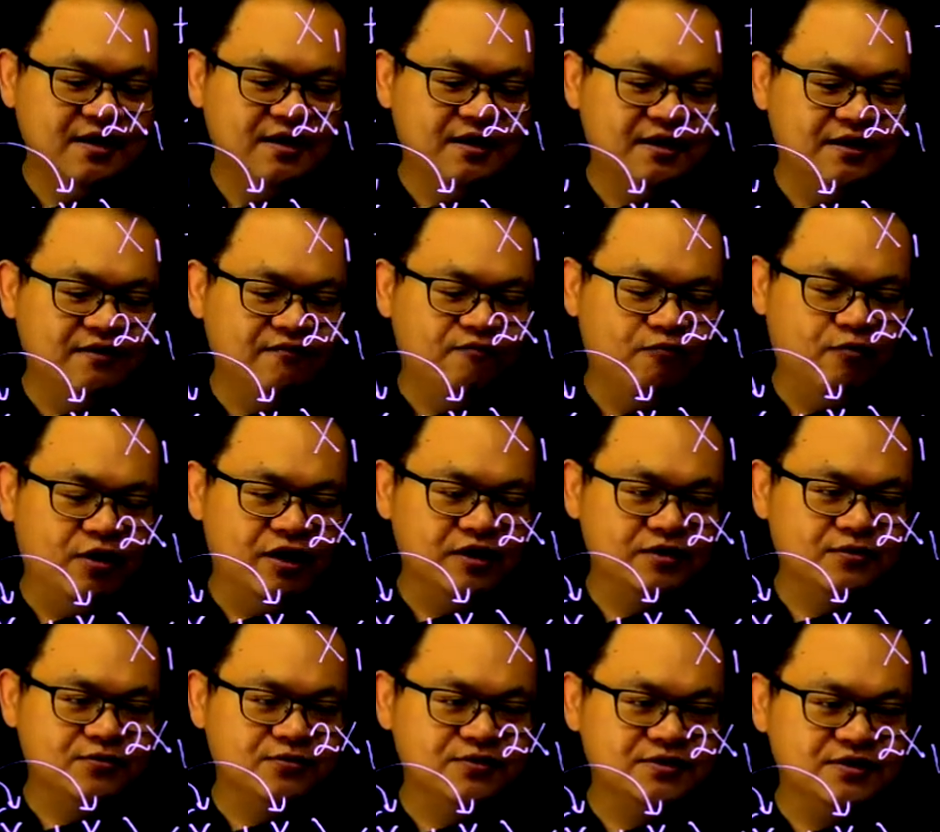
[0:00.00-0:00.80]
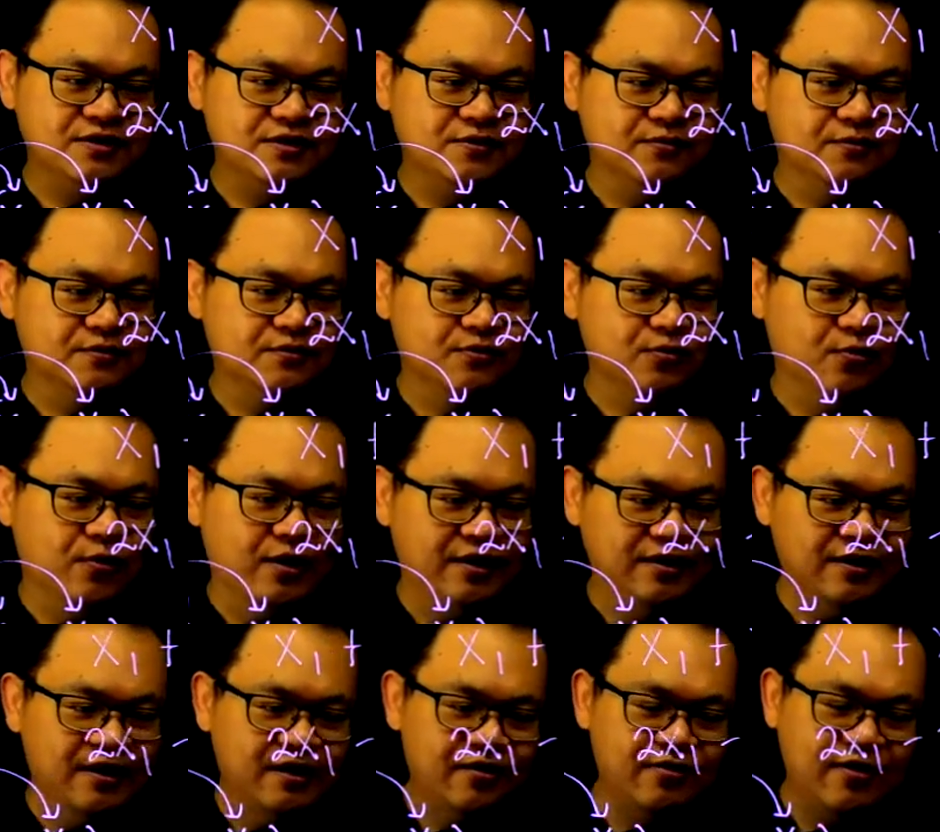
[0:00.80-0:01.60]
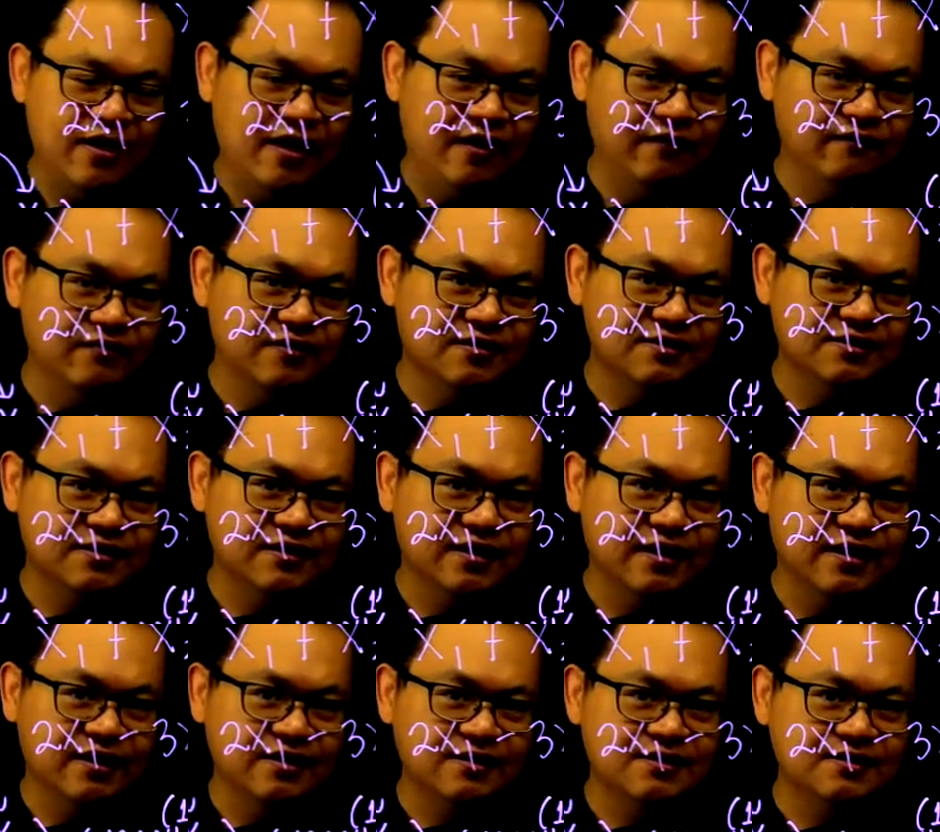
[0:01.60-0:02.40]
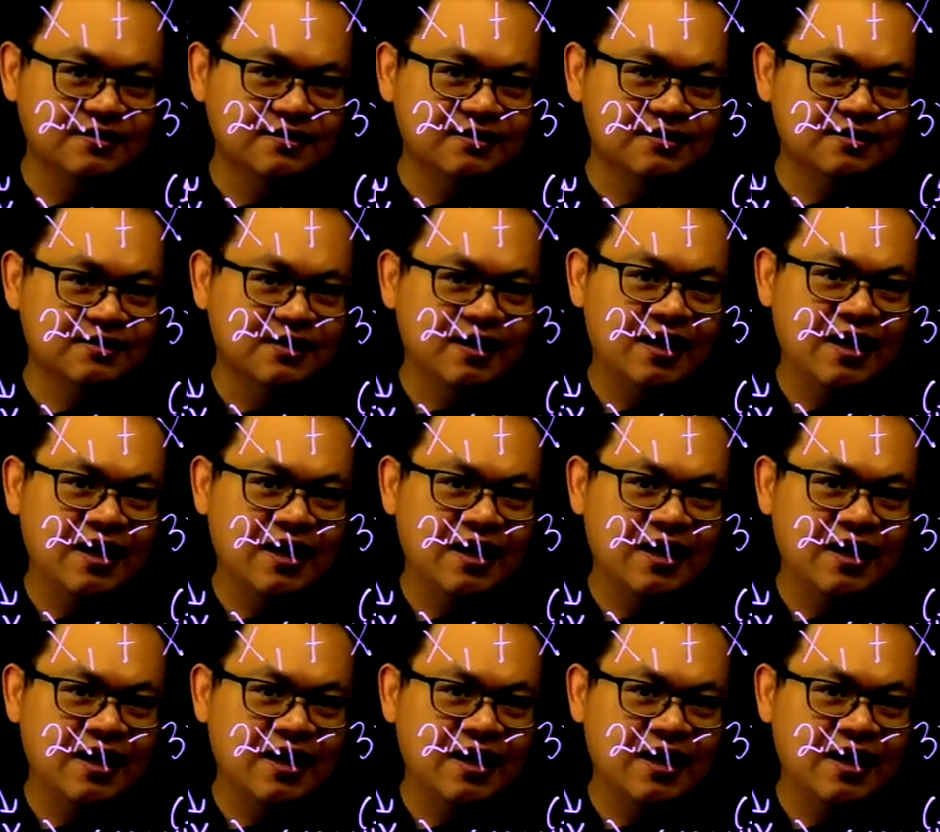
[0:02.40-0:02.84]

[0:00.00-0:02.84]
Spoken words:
If y2 is equal to 1, then you have this case,